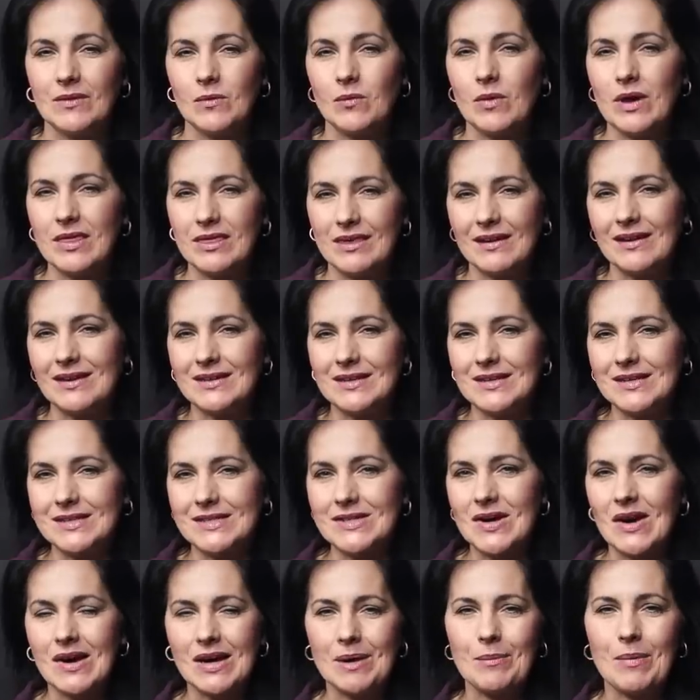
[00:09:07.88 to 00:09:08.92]
One thing I didn't
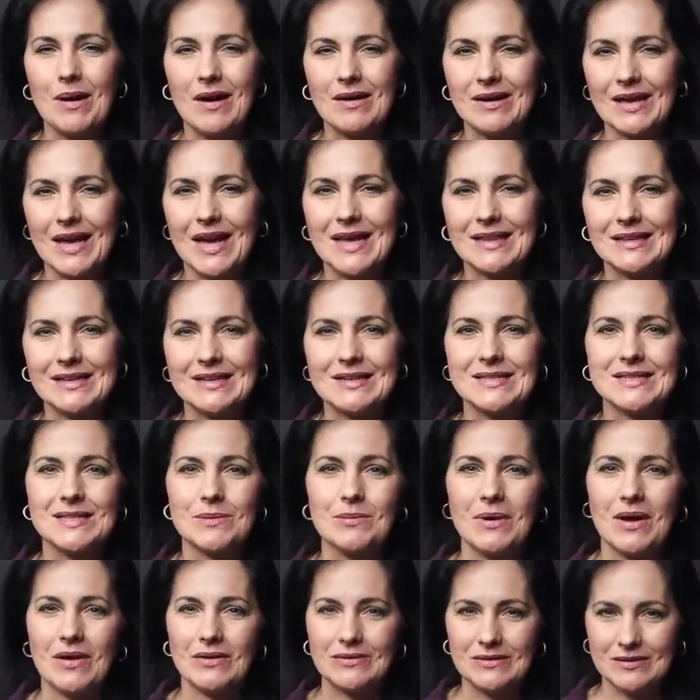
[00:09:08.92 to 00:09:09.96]
talk about yet is
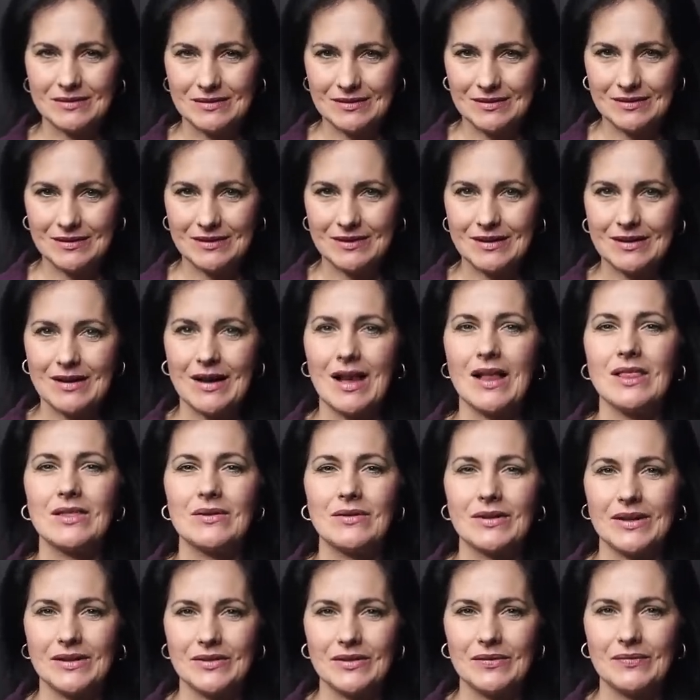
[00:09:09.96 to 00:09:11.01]
about
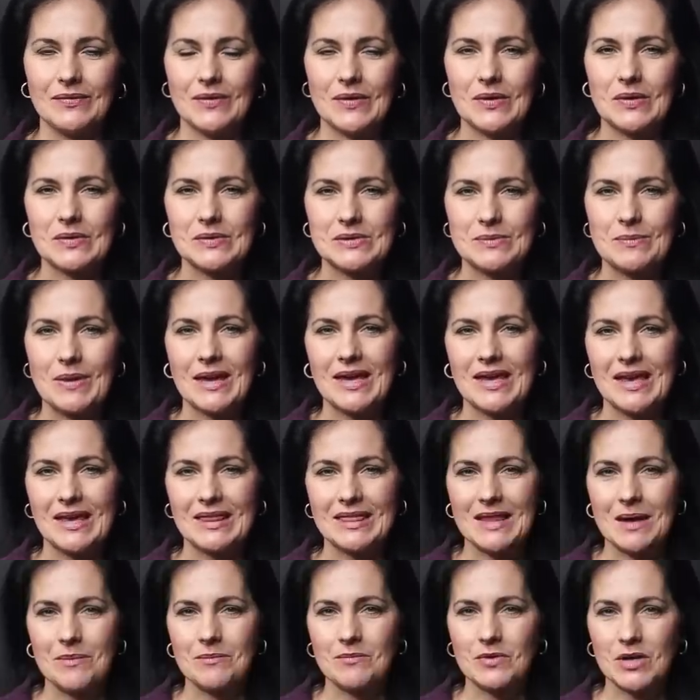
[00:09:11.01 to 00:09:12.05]
coloring the photos, making
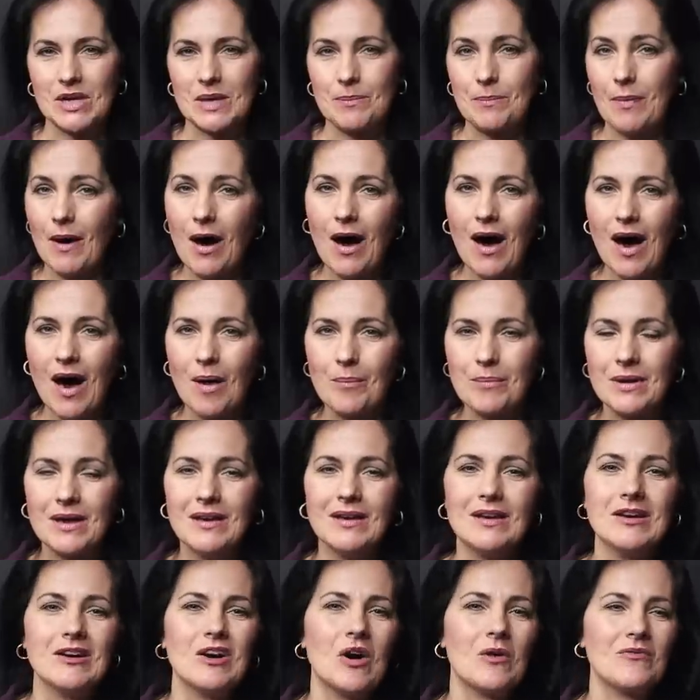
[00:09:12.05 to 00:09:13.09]
them really pop.
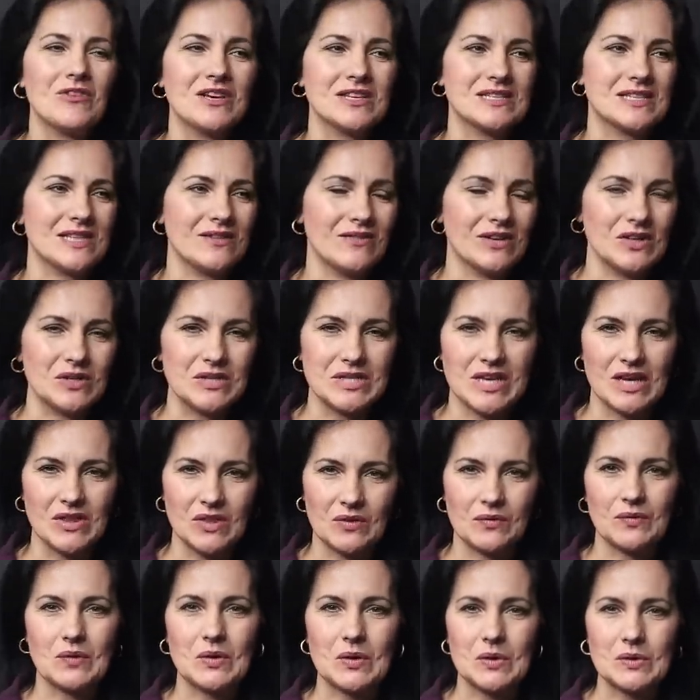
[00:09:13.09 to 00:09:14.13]
Obviously, when you take
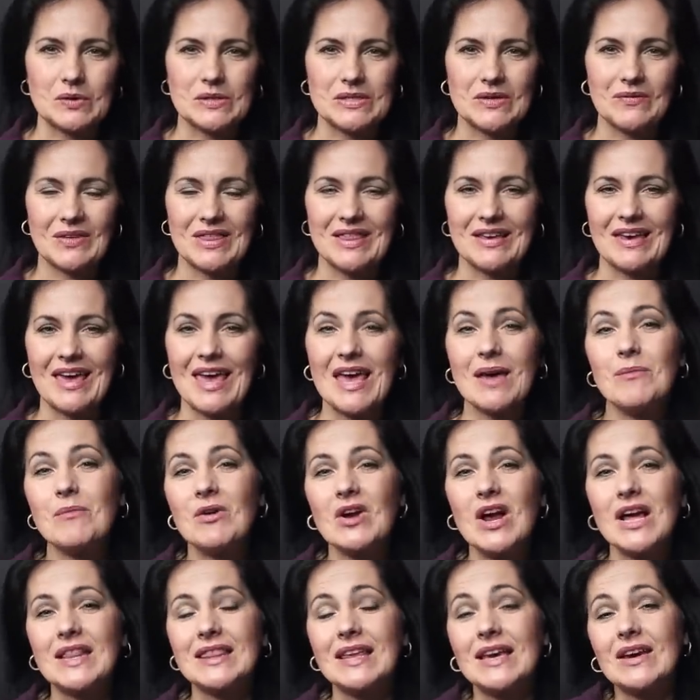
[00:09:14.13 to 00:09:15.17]
the photos with the
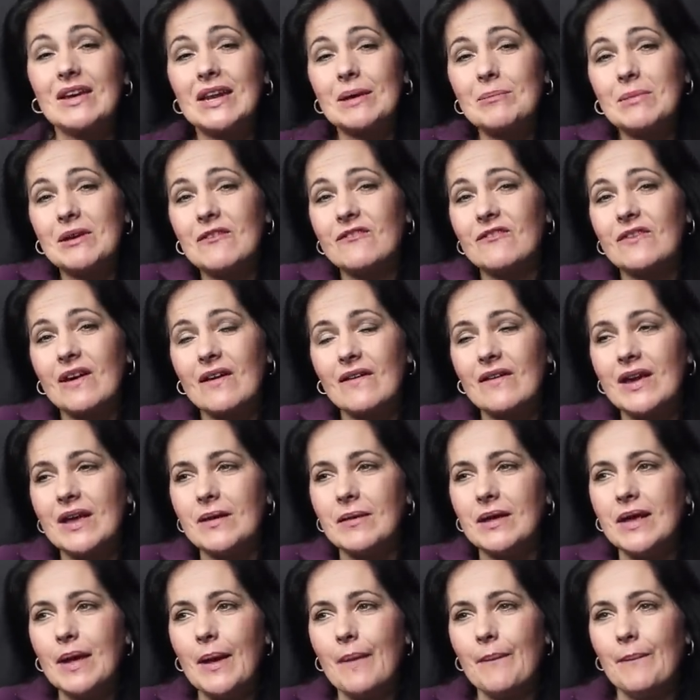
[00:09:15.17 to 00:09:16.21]
camera, they're gonna be very